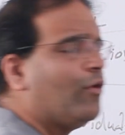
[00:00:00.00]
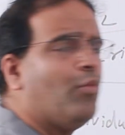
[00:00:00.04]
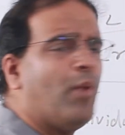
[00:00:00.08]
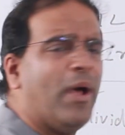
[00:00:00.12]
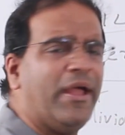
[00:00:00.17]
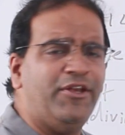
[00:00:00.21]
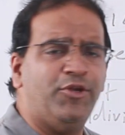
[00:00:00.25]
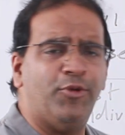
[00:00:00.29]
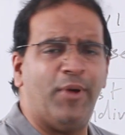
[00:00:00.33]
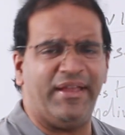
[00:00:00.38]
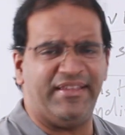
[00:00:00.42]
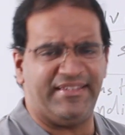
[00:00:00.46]

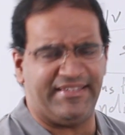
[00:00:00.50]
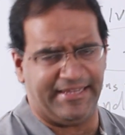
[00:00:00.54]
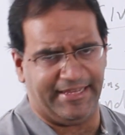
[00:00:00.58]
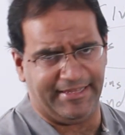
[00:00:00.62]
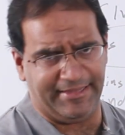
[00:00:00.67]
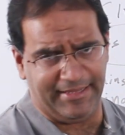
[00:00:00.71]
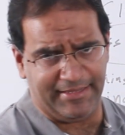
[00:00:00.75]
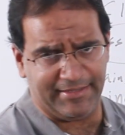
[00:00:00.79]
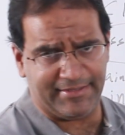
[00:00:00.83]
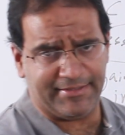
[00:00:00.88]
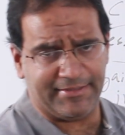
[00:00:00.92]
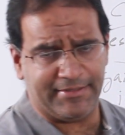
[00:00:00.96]
Why do I
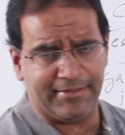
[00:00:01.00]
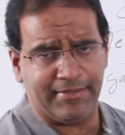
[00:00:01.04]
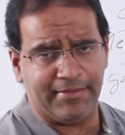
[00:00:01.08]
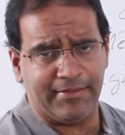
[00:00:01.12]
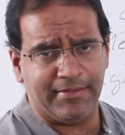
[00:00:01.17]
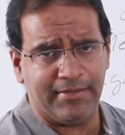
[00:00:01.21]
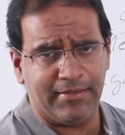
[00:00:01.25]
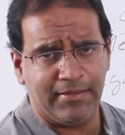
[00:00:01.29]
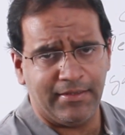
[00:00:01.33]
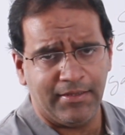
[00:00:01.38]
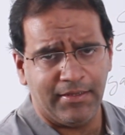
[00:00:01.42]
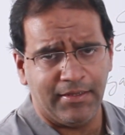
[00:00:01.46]
say
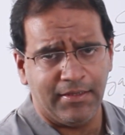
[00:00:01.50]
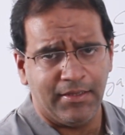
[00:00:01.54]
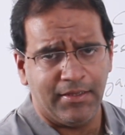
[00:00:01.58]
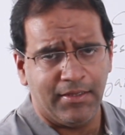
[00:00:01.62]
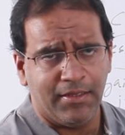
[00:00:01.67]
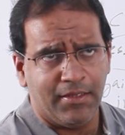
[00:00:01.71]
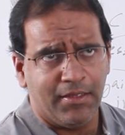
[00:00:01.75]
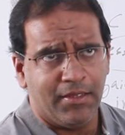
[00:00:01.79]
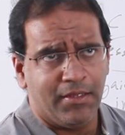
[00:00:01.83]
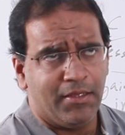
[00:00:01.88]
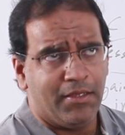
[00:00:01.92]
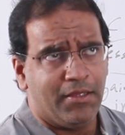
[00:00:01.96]
this?
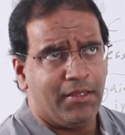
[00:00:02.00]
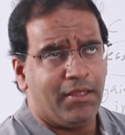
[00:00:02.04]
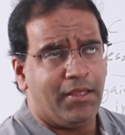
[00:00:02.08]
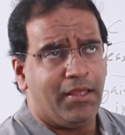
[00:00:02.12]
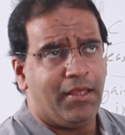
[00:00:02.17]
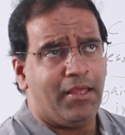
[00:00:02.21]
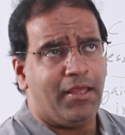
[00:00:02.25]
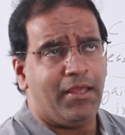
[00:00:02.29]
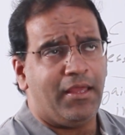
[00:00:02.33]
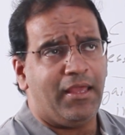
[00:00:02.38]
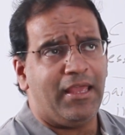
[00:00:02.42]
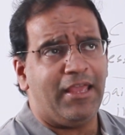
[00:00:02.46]

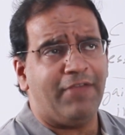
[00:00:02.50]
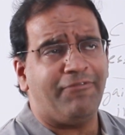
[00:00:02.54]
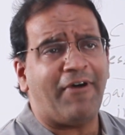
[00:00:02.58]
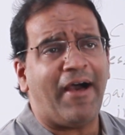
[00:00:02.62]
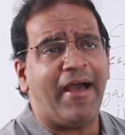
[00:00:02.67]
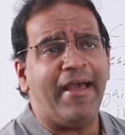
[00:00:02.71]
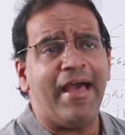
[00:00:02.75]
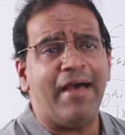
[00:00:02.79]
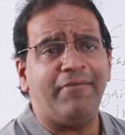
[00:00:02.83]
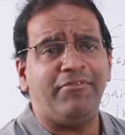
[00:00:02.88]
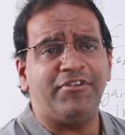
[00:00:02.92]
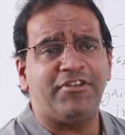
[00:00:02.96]
If
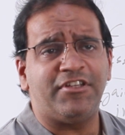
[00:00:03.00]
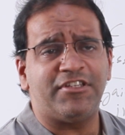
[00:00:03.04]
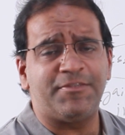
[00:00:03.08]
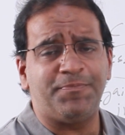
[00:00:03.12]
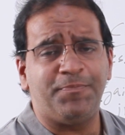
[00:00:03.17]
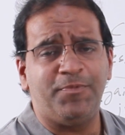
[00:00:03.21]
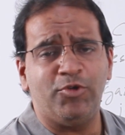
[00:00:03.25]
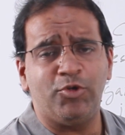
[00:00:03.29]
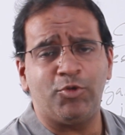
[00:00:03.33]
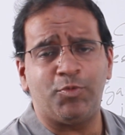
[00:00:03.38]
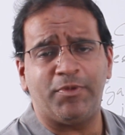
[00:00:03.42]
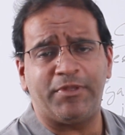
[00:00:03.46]
I have a
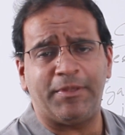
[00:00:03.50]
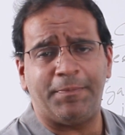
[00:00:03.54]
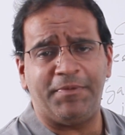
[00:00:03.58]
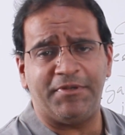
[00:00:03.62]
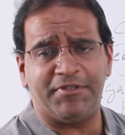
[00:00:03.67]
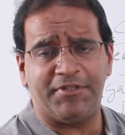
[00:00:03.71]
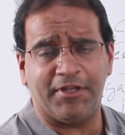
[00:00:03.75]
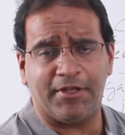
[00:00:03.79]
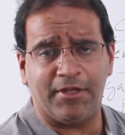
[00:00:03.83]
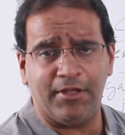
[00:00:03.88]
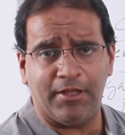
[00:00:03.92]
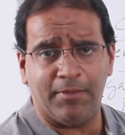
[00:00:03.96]
dispute with a
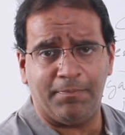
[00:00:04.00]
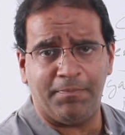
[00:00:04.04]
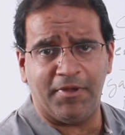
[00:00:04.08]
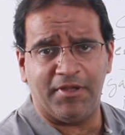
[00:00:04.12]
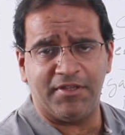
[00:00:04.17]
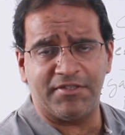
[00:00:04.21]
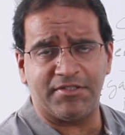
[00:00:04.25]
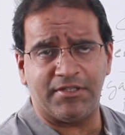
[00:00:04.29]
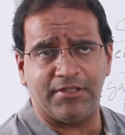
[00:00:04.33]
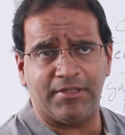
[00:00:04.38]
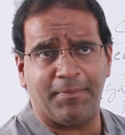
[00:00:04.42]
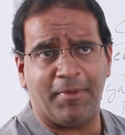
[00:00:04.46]
particular
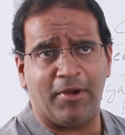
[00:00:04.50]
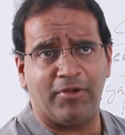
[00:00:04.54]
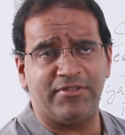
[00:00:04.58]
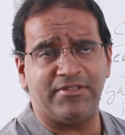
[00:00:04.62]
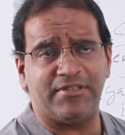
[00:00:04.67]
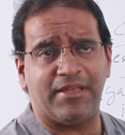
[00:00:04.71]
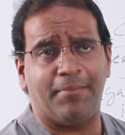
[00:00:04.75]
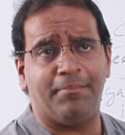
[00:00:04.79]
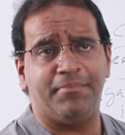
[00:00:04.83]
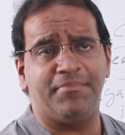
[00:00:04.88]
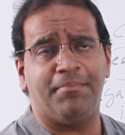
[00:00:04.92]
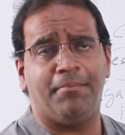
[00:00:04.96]
person
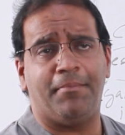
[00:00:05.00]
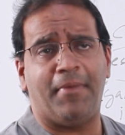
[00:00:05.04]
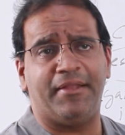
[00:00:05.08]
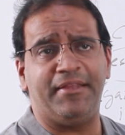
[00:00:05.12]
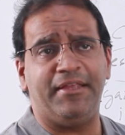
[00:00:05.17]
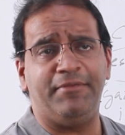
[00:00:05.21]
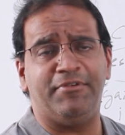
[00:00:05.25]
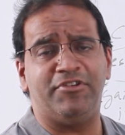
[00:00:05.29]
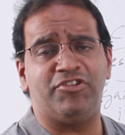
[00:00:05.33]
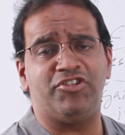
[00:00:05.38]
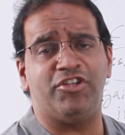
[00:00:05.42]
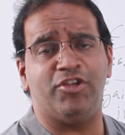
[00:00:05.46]
about some
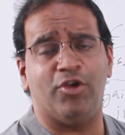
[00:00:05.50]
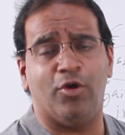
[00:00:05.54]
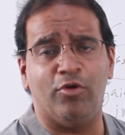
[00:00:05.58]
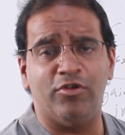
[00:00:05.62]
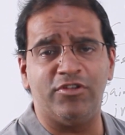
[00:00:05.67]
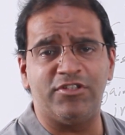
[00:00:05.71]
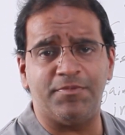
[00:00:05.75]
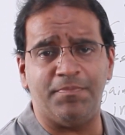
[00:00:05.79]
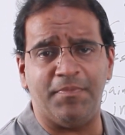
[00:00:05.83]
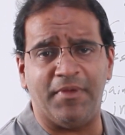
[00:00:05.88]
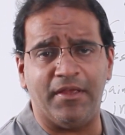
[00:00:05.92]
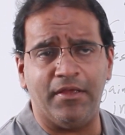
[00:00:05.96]
money which he
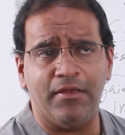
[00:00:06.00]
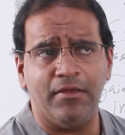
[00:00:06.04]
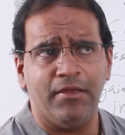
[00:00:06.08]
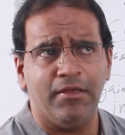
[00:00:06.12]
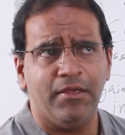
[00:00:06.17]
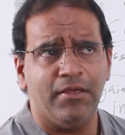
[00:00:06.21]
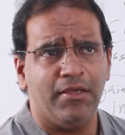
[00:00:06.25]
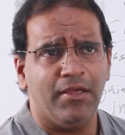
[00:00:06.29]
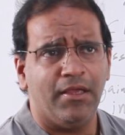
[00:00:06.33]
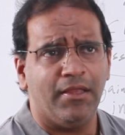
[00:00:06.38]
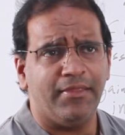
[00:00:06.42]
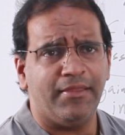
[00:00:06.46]
owes me,
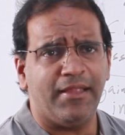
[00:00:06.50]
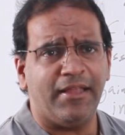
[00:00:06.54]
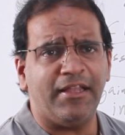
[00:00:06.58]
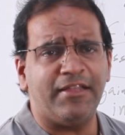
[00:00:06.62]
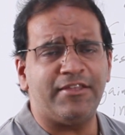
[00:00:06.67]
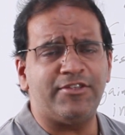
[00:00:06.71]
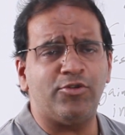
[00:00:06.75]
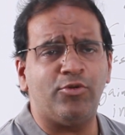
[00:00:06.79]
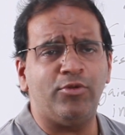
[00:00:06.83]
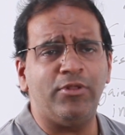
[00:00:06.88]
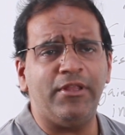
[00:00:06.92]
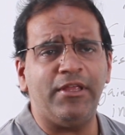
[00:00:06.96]
then
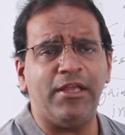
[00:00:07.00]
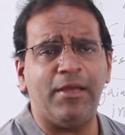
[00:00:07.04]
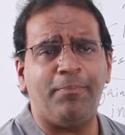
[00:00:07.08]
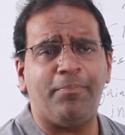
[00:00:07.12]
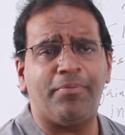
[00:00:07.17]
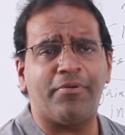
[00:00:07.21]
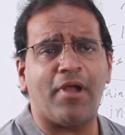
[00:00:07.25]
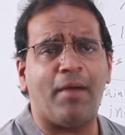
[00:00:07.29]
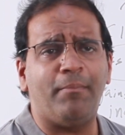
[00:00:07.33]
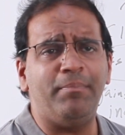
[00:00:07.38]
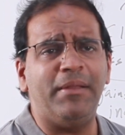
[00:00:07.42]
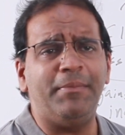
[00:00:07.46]
it's only
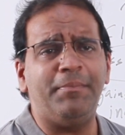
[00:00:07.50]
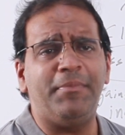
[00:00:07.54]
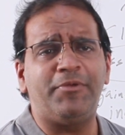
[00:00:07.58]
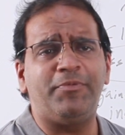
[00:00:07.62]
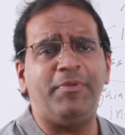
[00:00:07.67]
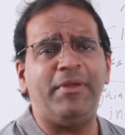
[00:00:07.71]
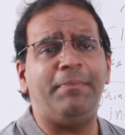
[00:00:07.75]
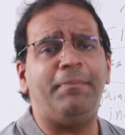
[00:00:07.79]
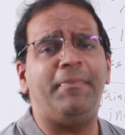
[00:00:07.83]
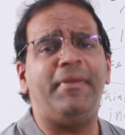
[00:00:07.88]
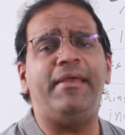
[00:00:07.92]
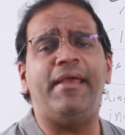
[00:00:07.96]
a problem
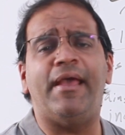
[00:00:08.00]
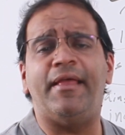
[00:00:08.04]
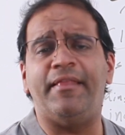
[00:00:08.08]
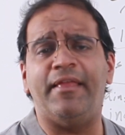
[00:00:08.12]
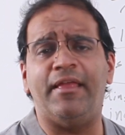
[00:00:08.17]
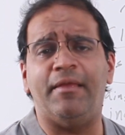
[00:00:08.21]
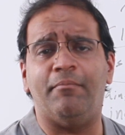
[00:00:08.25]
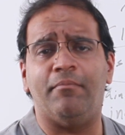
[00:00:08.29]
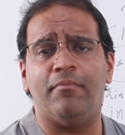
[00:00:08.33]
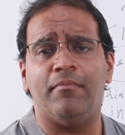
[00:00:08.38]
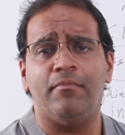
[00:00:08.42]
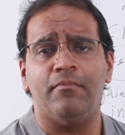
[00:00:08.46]
between me and
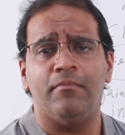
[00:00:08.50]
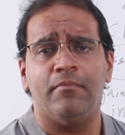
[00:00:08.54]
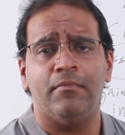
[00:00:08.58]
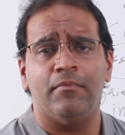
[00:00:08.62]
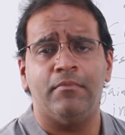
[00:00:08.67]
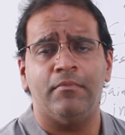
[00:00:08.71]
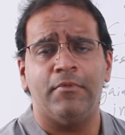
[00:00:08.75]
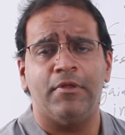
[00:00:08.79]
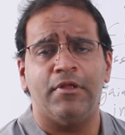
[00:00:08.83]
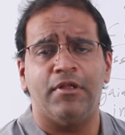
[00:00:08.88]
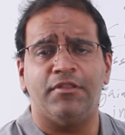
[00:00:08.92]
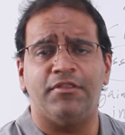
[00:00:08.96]
him.
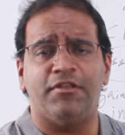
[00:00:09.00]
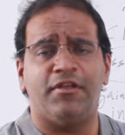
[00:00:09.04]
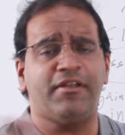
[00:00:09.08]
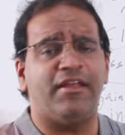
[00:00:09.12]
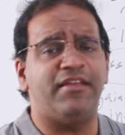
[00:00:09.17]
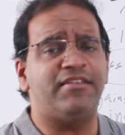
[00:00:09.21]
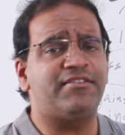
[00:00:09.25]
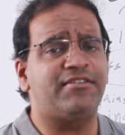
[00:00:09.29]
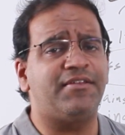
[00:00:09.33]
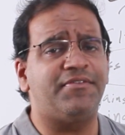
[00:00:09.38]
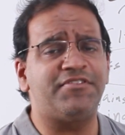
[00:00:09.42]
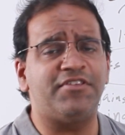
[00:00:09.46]
The
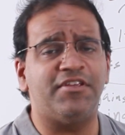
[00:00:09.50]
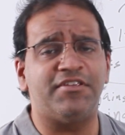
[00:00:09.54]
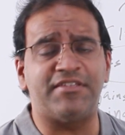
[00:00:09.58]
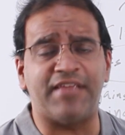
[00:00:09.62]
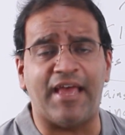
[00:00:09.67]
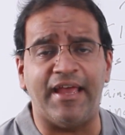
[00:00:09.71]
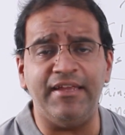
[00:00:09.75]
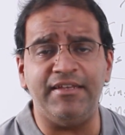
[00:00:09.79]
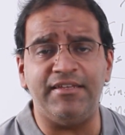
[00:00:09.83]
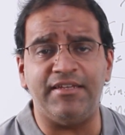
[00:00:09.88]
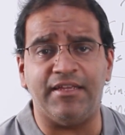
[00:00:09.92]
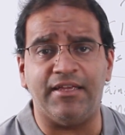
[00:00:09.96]
rest of
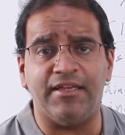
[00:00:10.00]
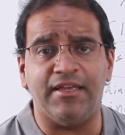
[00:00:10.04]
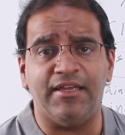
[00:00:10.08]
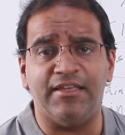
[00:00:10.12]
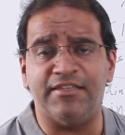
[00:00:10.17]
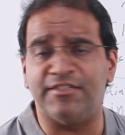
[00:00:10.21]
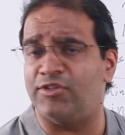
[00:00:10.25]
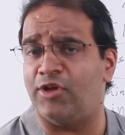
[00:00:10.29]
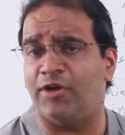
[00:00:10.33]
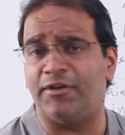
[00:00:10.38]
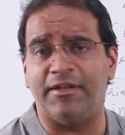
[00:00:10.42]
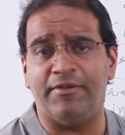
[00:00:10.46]
society
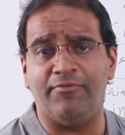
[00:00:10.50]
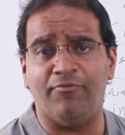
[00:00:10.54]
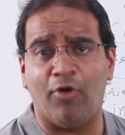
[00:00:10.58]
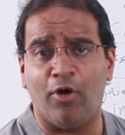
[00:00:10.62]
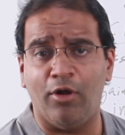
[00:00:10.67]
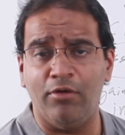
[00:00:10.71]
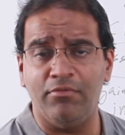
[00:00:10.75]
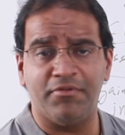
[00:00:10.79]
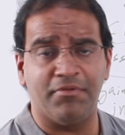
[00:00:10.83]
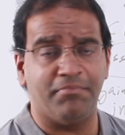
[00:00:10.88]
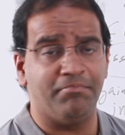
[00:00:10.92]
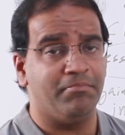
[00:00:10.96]
is not
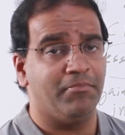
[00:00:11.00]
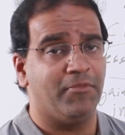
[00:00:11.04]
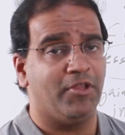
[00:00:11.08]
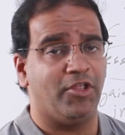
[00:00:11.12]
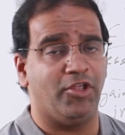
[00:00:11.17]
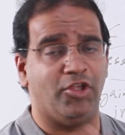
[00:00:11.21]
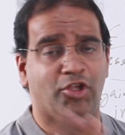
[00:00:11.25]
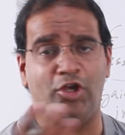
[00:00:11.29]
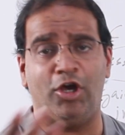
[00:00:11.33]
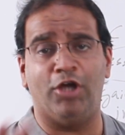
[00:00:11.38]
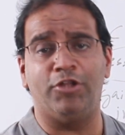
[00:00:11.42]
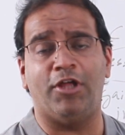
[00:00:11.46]
involved.
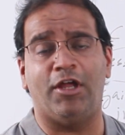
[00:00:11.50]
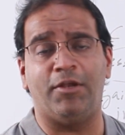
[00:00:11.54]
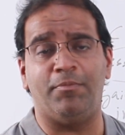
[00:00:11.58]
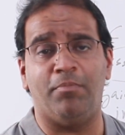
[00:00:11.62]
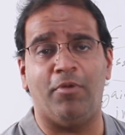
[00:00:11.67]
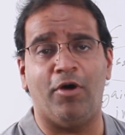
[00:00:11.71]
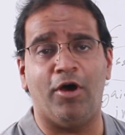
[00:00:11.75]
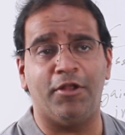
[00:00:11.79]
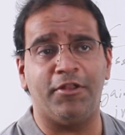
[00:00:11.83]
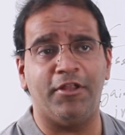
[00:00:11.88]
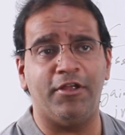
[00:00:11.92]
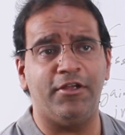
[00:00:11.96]
You're
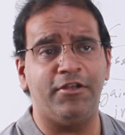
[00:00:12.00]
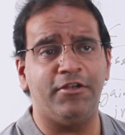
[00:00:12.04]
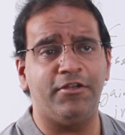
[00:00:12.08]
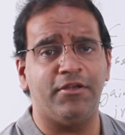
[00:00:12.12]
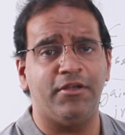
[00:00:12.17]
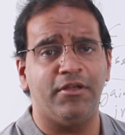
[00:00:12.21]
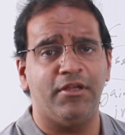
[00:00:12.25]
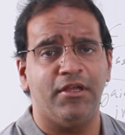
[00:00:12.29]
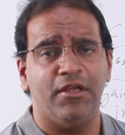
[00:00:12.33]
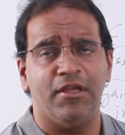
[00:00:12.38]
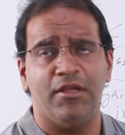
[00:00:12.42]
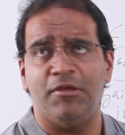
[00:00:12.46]
not
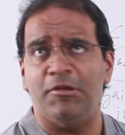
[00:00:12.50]
bothered.